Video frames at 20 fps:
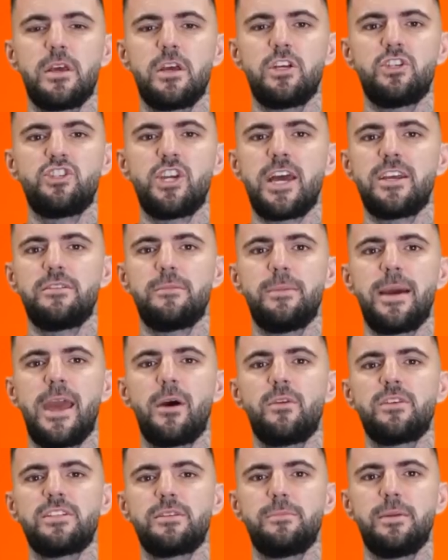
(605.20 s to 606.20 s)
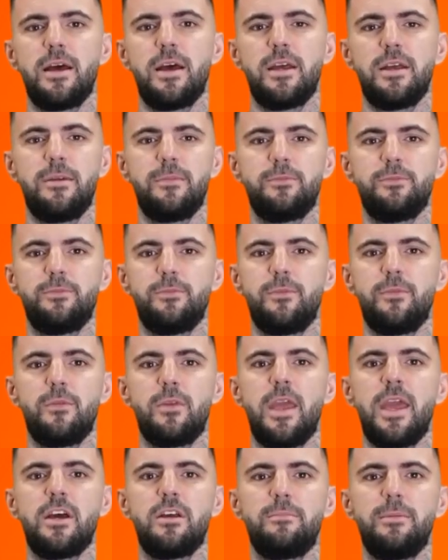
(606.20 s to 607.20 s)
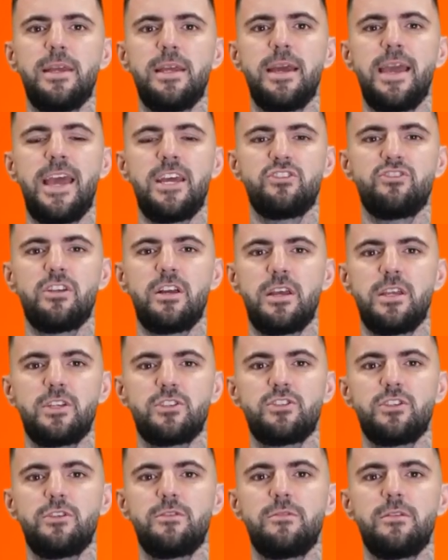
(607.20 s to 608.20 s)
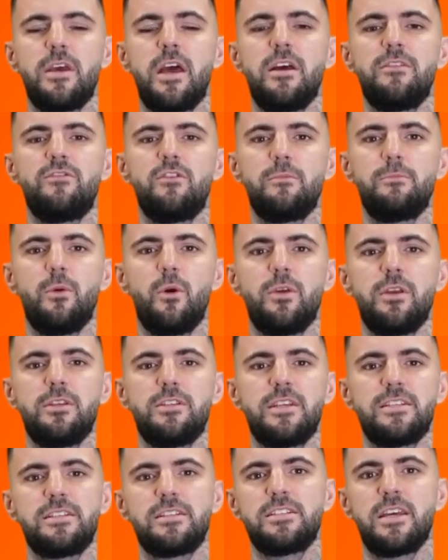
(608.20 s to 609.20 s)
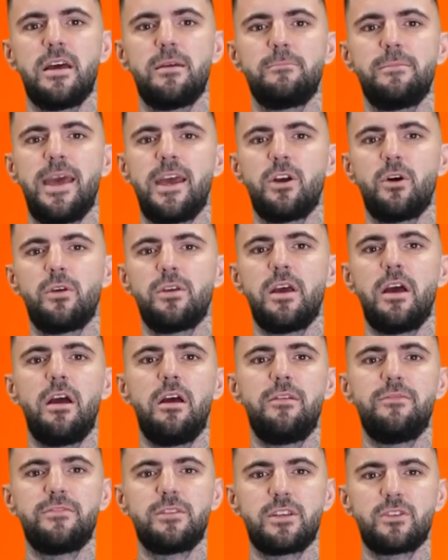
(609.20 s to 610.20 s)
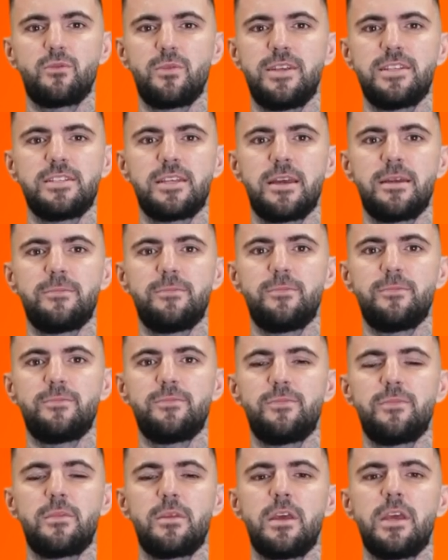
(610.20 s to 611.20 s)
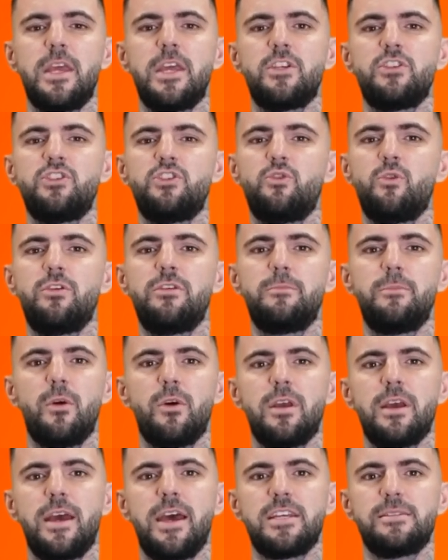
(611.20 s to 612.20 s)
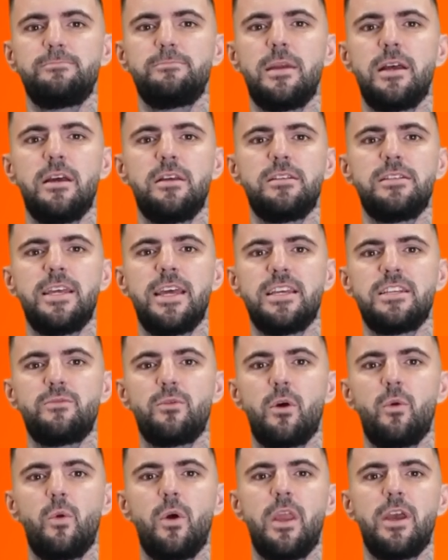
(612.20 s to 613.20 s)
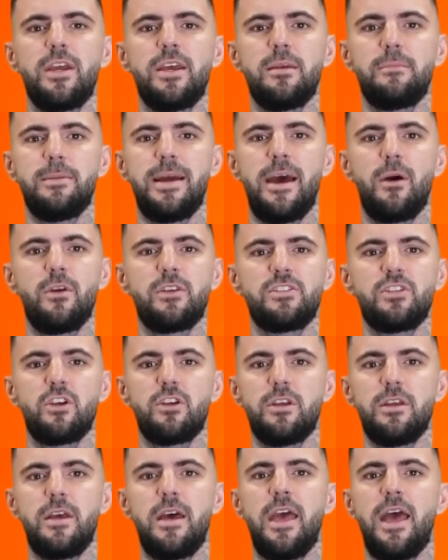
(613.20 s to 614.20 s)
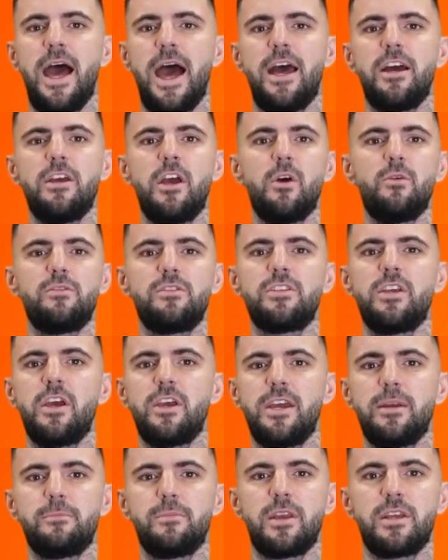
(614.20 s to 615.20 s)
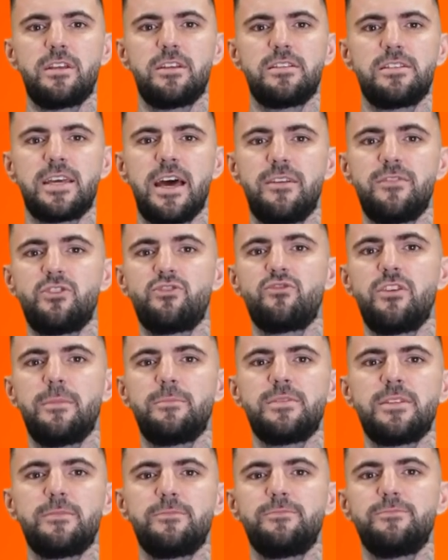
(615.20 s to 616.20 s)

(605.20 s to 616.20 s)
Check the power supply. It could be an electrical issue if your boiler doesn't turn back on after the reset. Ensure the boiler is plugged into a working power socket and no circuit breakers have tripped.